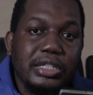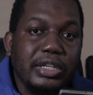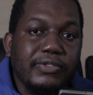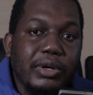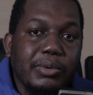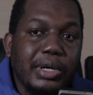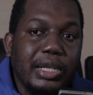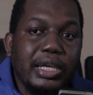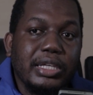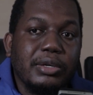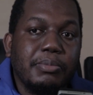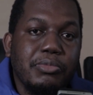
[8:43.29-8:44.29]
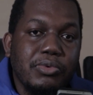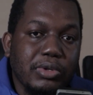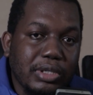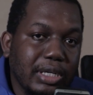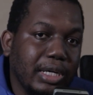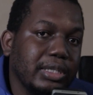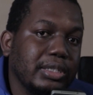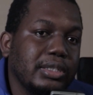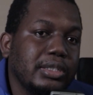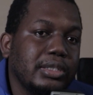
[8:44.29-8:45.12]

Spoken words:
Never go on like you're more than